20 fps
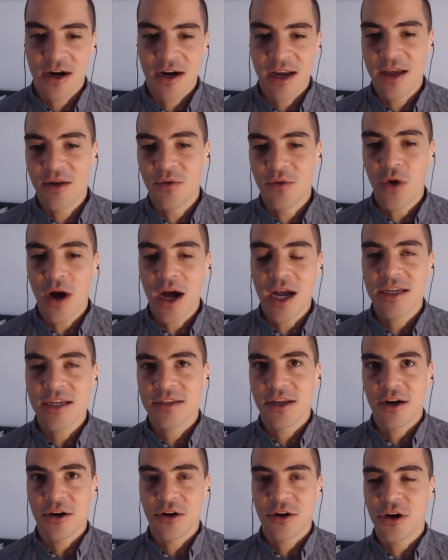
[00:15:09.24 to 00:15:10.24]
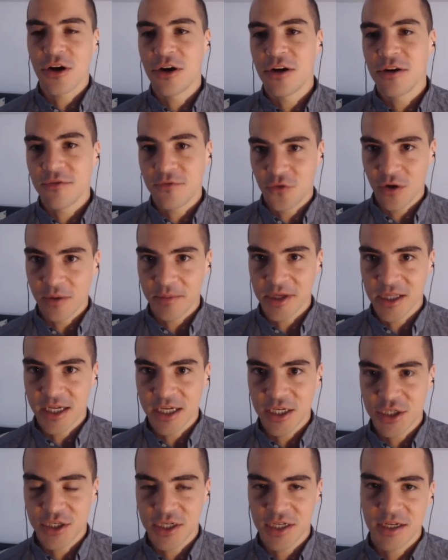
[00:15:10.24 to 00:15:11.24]
and why is their current
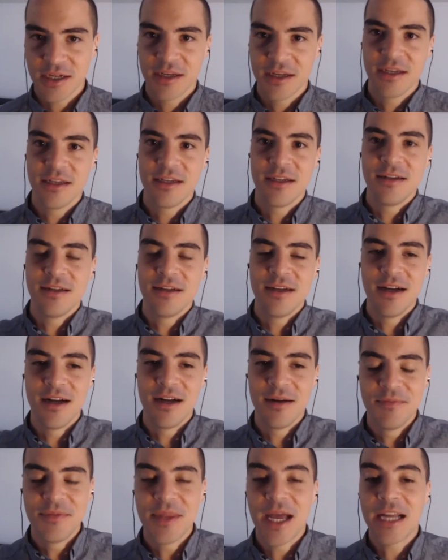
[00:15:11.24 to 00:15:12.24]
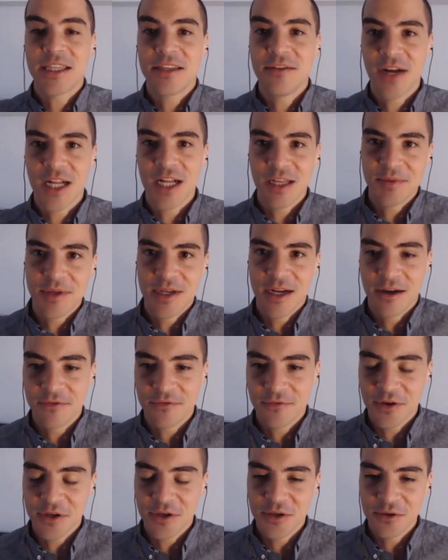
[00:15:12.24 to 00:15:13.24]
formulation not developed enough
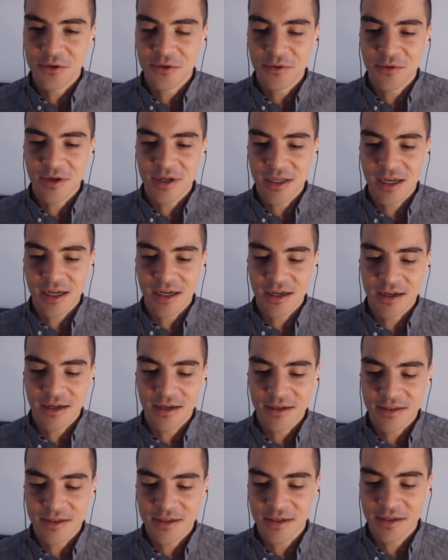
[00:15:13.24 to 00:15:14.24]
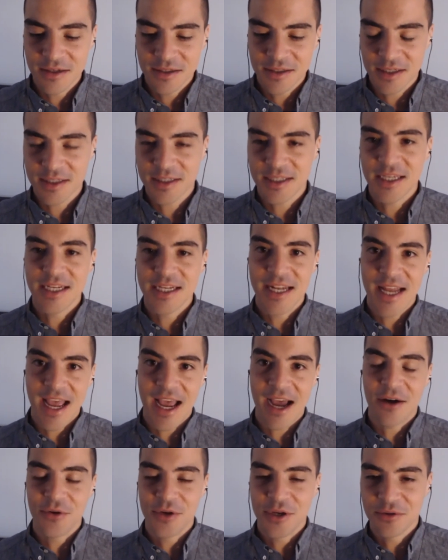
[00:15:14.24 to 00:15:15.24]
for you to succeed
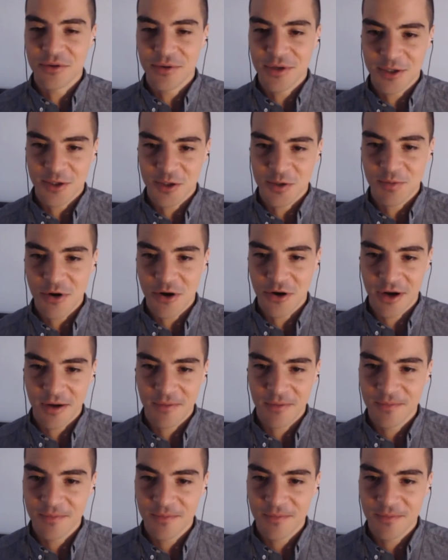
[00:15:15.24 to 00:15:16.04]
now in your research program?